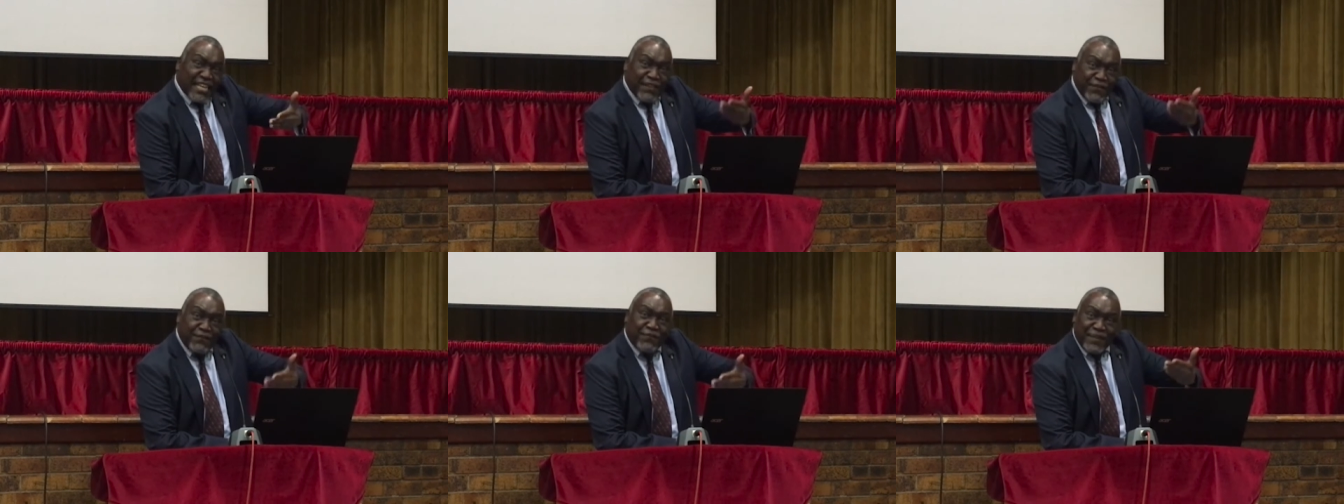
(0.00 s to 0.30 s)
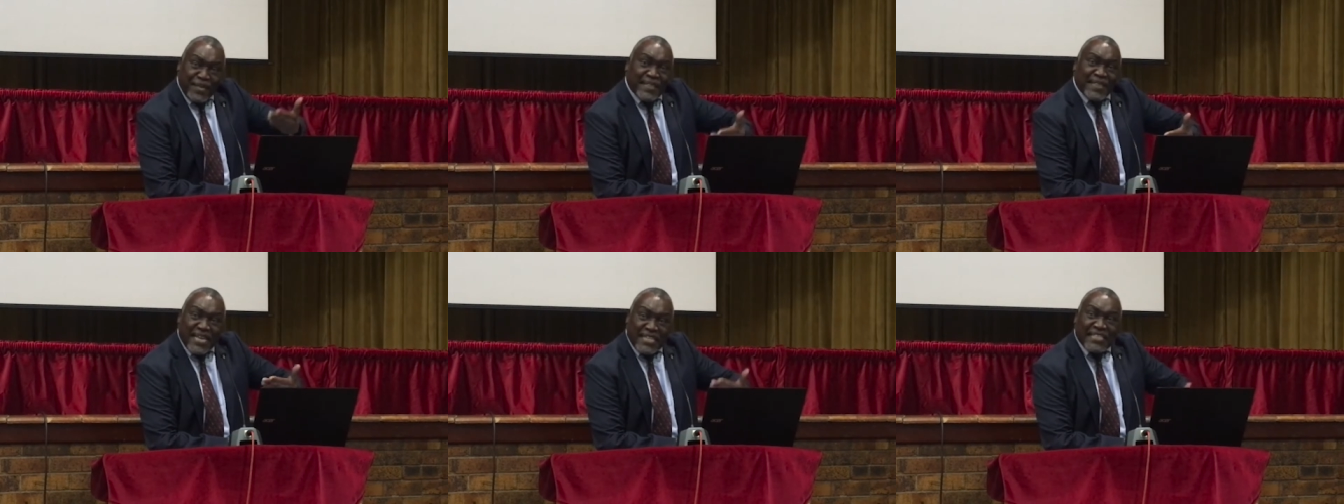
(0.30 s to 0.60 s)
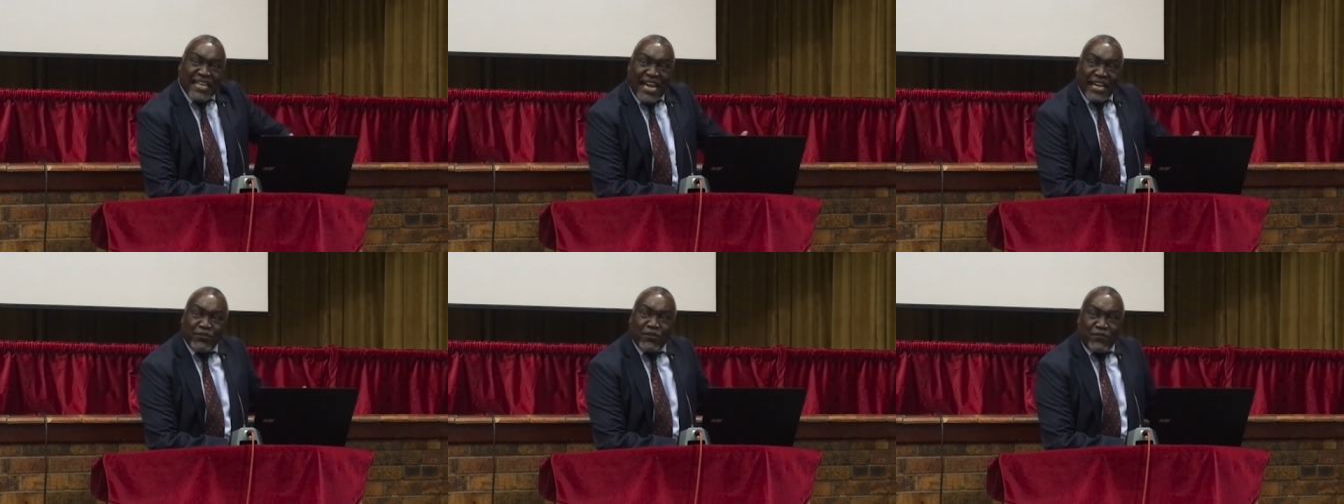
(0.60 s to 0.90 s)
live in
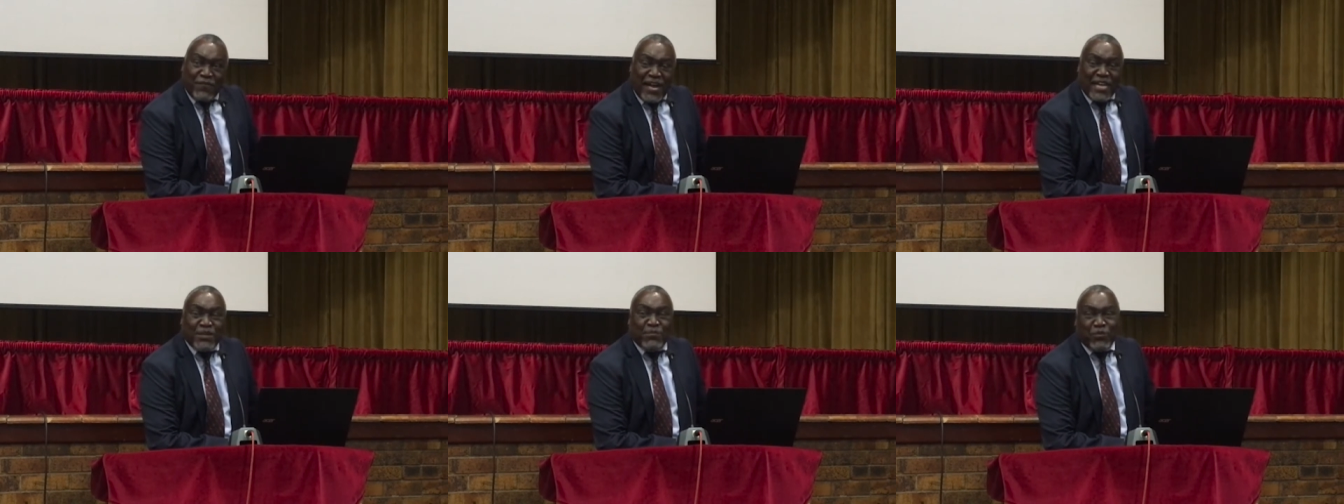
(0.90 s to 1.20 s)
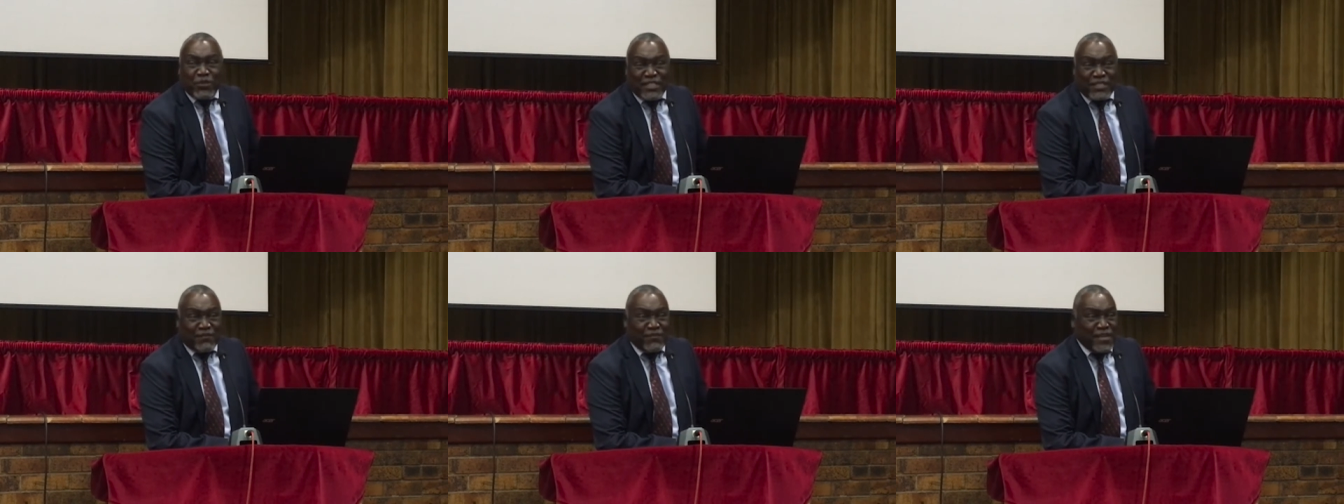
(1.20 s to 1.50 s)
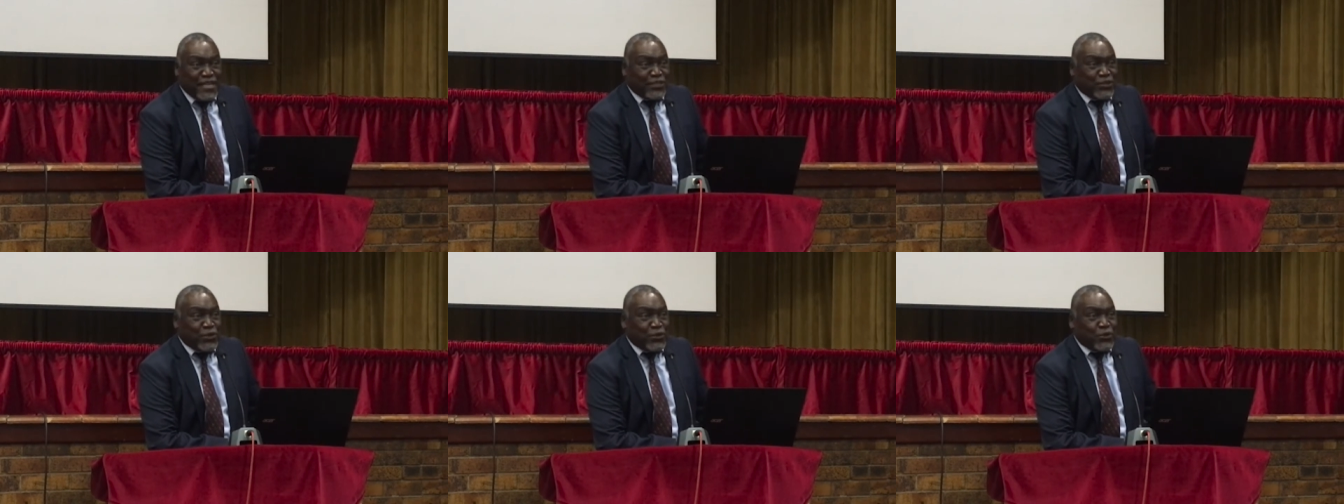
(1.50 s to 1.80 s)
that kind of
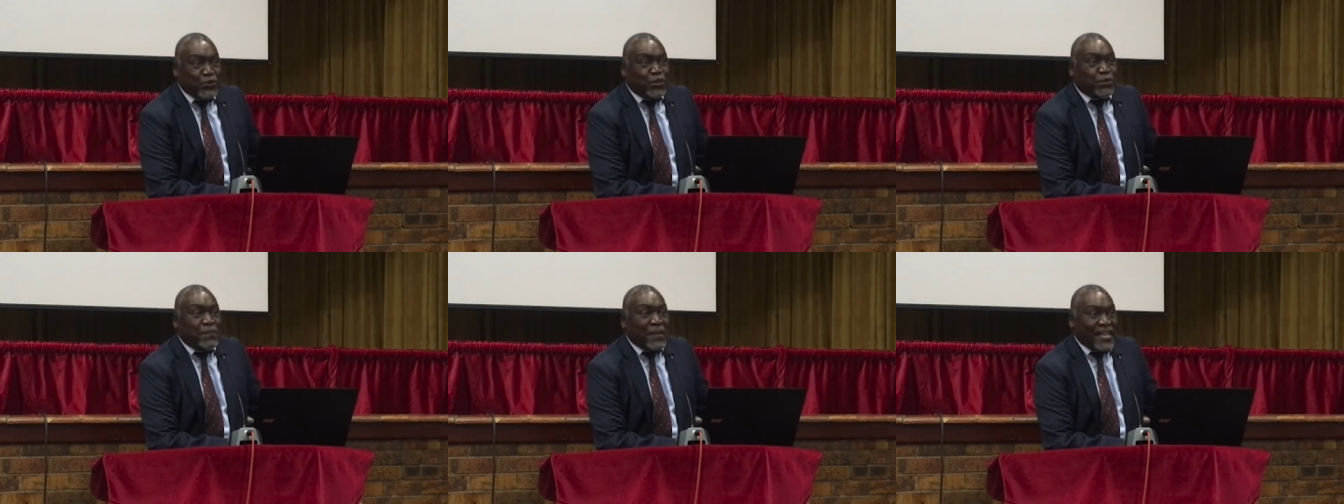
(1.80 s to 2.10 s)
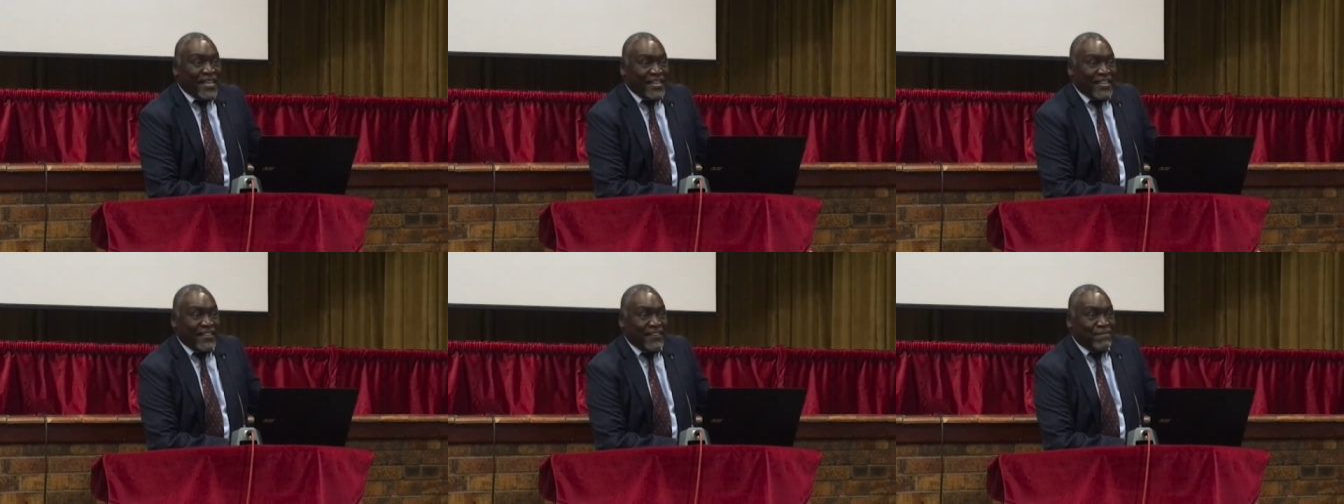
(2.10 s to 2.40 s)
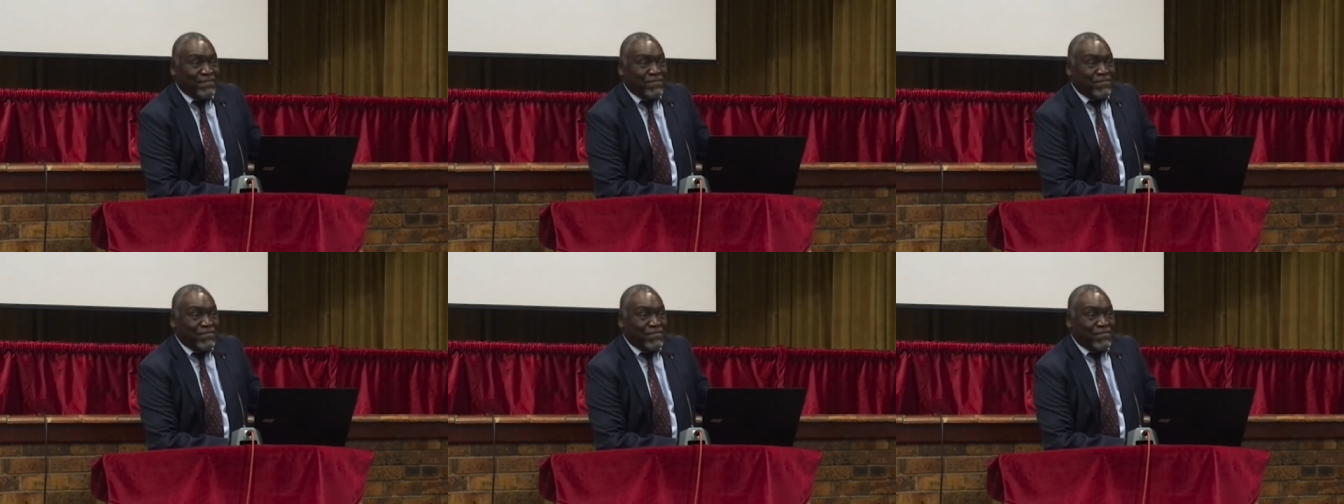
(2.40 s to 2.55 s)
atmosphere, so to speak.